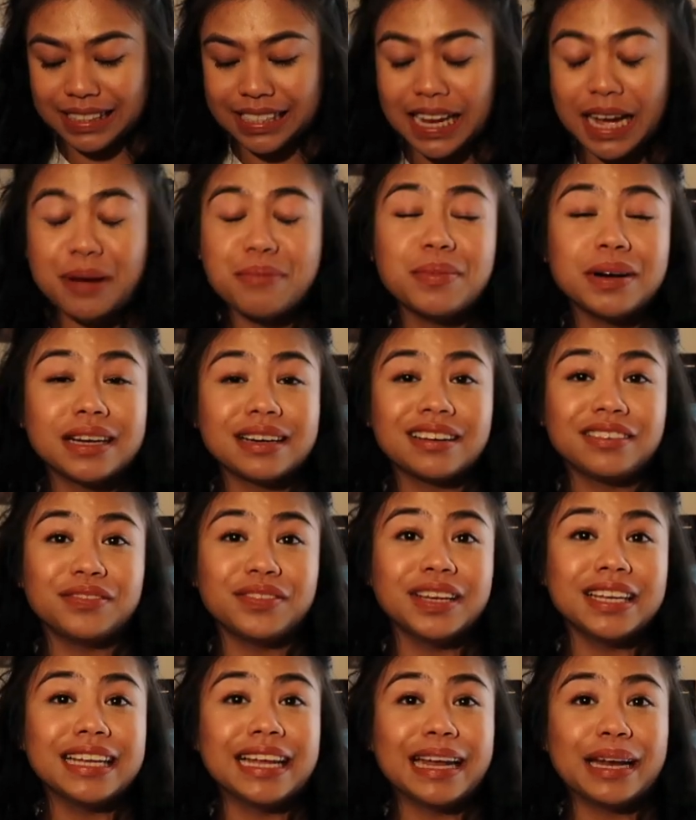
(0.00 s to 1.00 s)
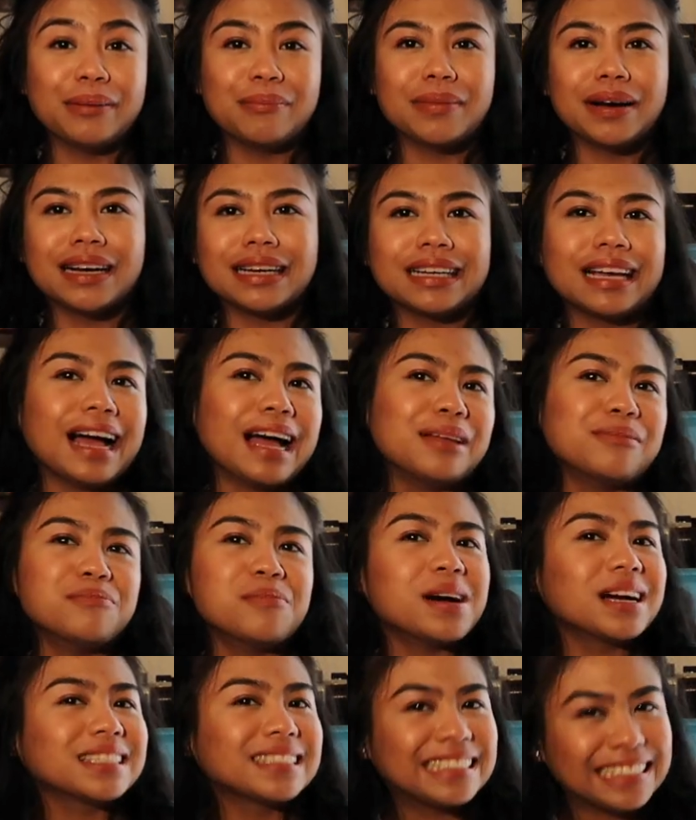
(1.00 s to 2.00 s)
Tsaka mag-reveal na,
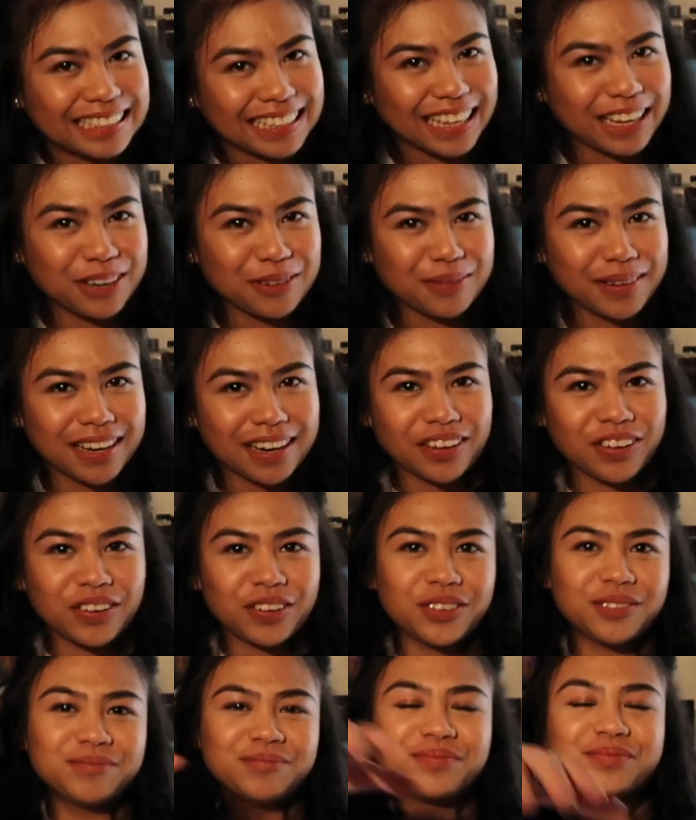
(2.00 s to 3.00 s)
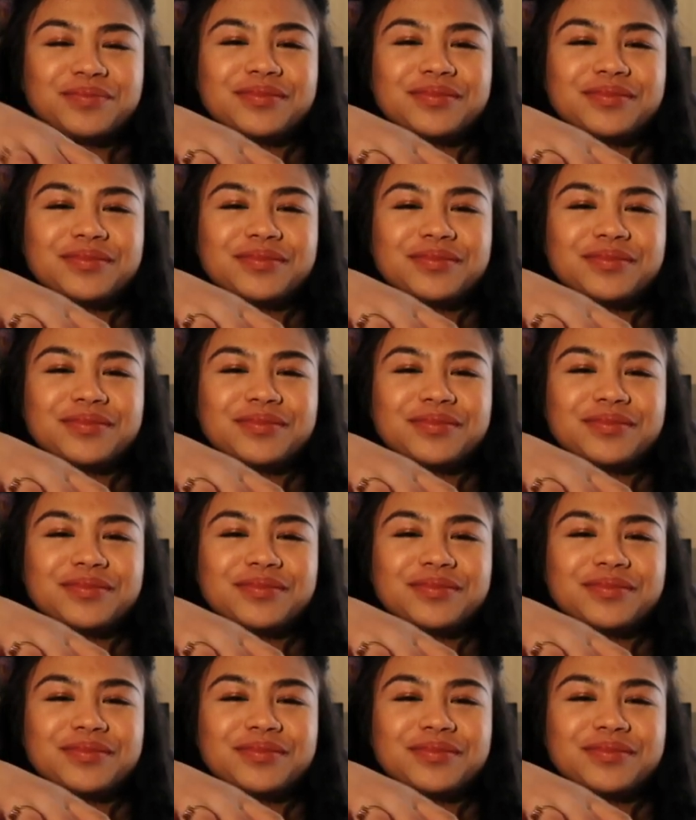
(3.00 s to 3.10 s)
mag-unboxing na naman ako.